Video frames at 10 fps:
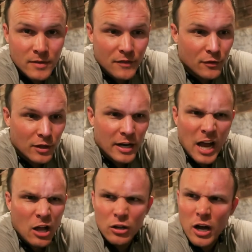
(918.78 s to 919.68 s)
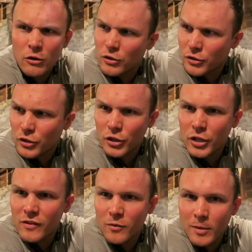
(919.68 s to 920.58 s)
If you're like, I'll
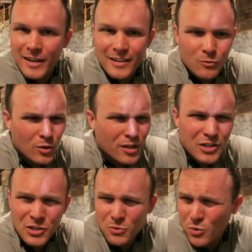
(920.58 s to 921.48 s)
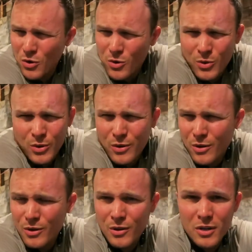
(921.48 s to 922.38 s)
undercut everybody. What are you worth
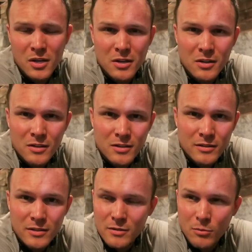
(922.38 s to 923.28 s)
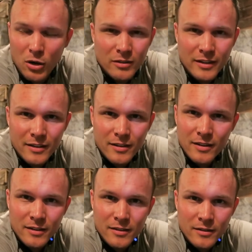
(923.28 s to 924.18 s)
to the market?
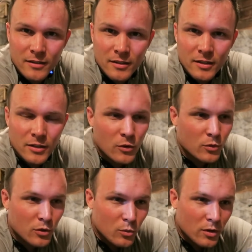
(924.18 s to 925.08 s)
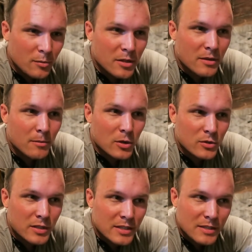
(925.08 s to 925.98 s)
No, you want to be the
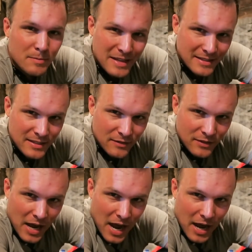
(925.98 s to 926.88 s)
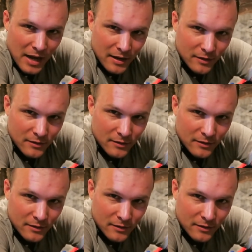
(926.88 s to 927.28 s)
most expensive guy.